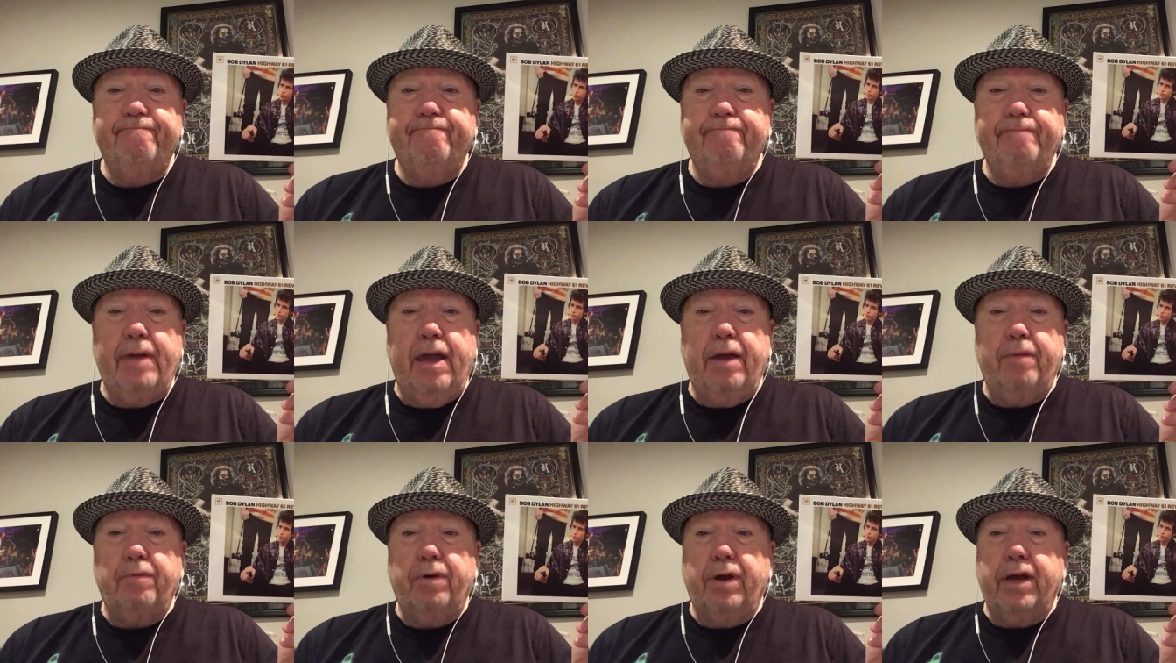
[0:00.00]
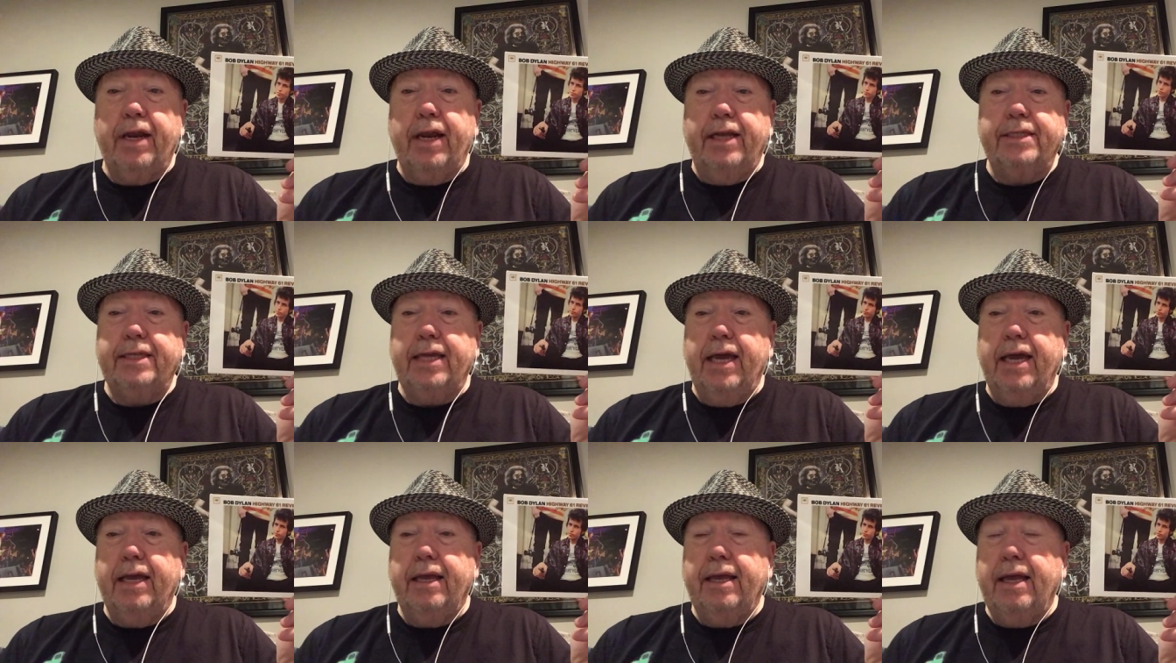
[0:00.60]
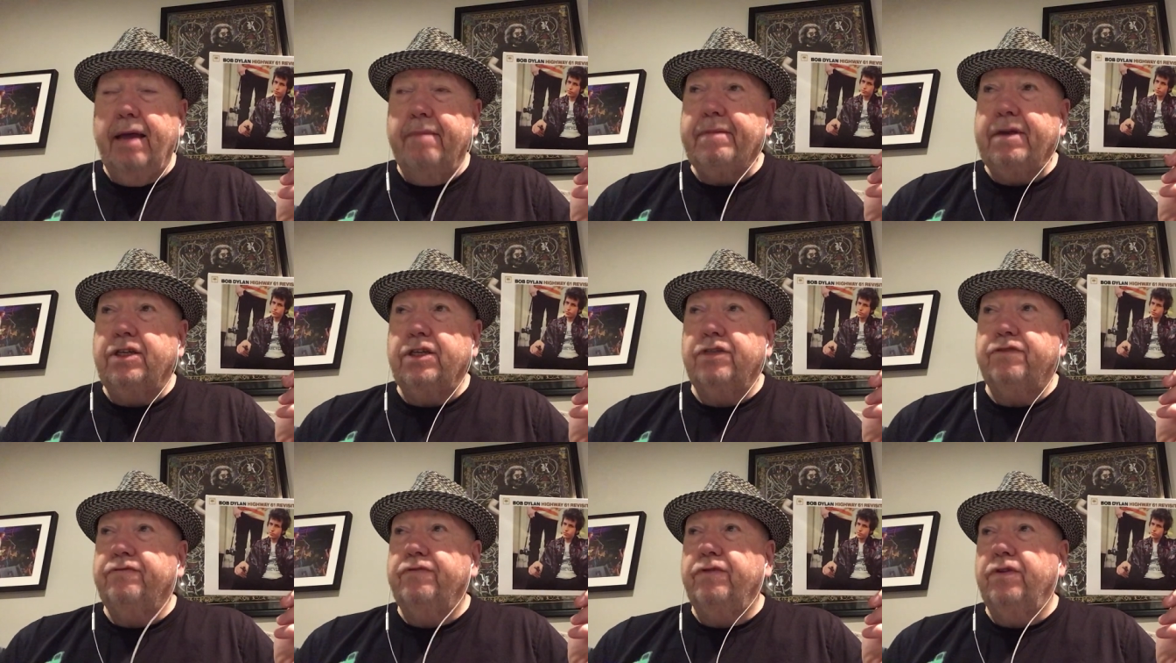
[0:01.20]
man, what can I say? I mean,
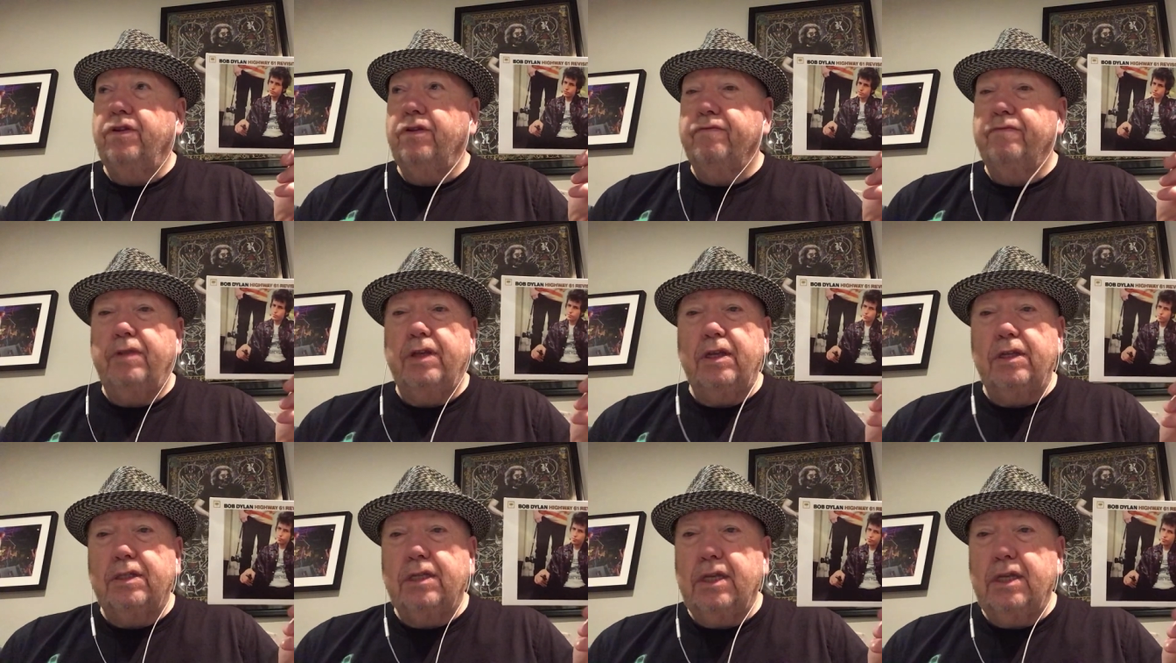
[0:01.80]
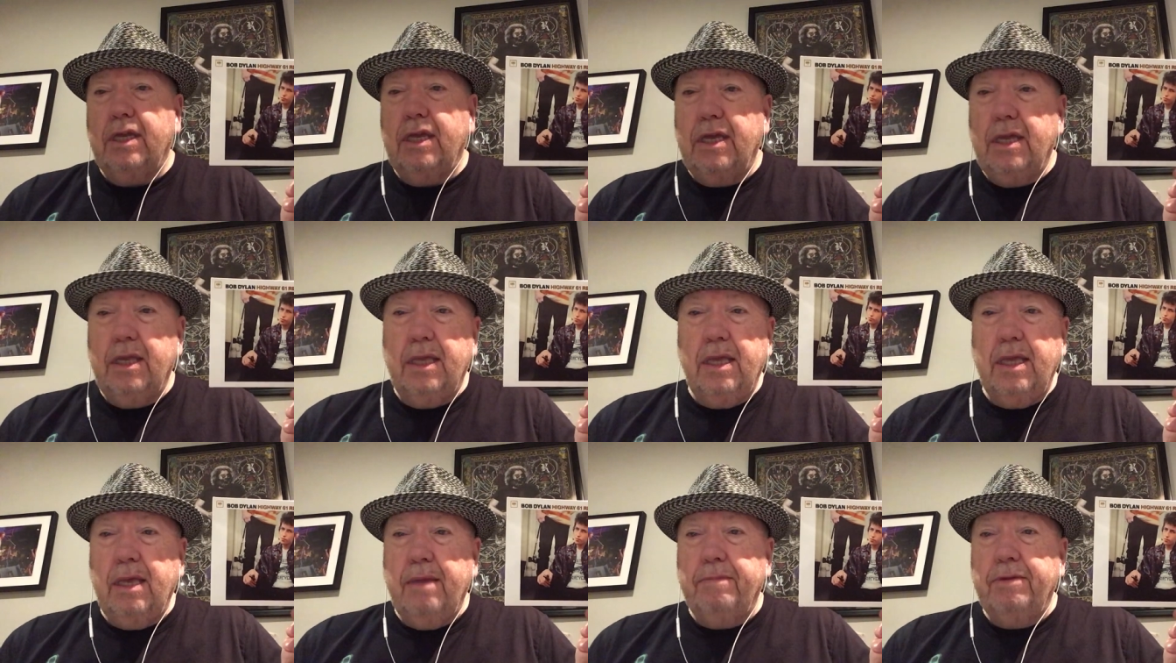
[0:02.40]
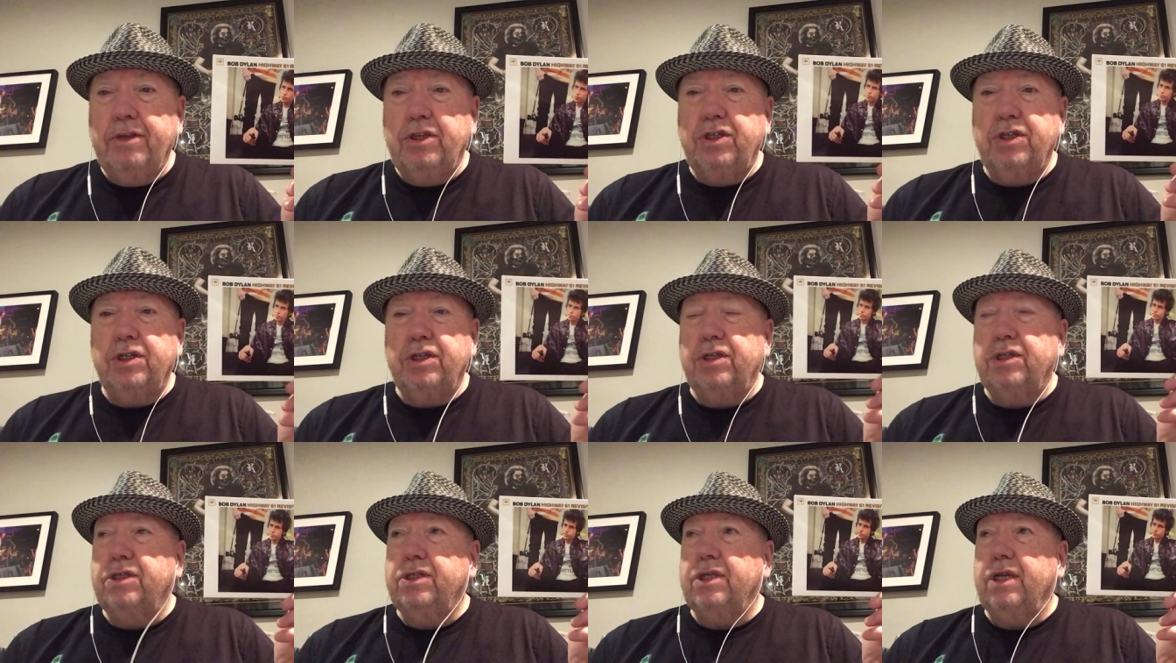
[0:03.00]
just full of these
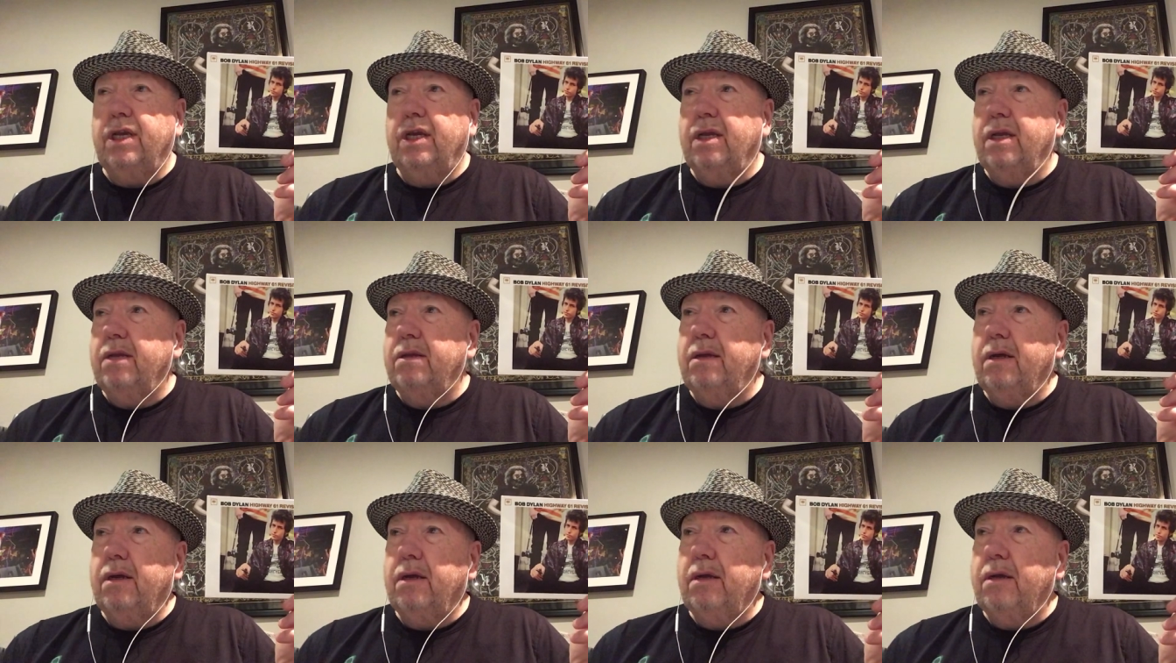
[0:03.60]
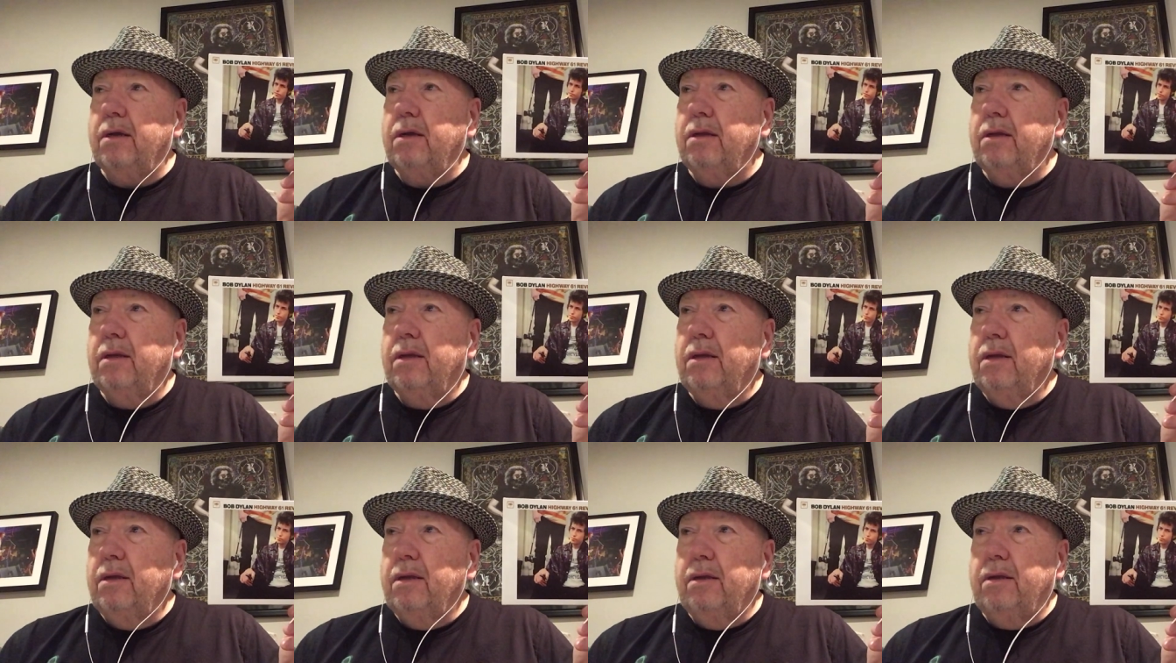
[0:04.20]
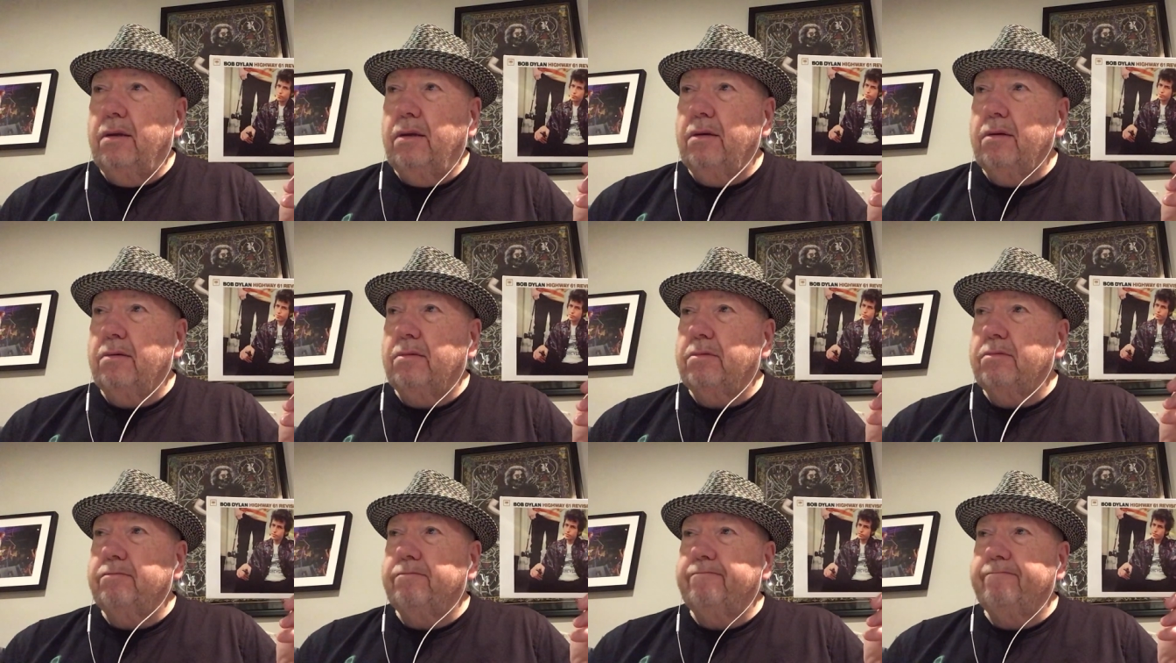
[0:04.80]
images and, uh, you
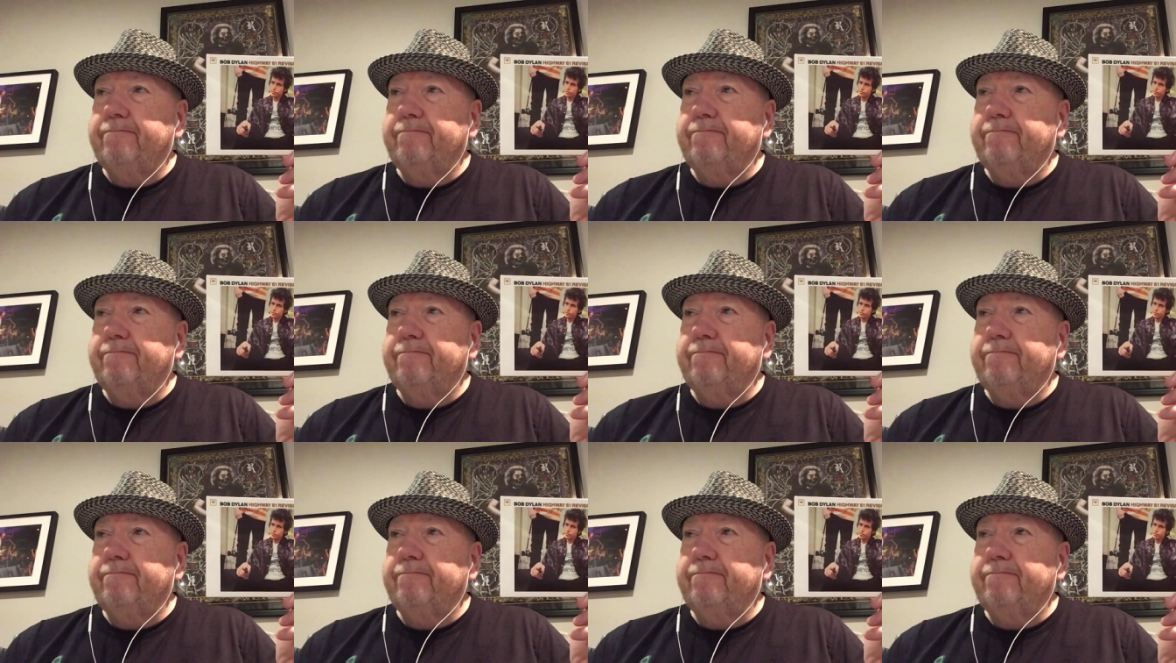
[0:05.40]
know,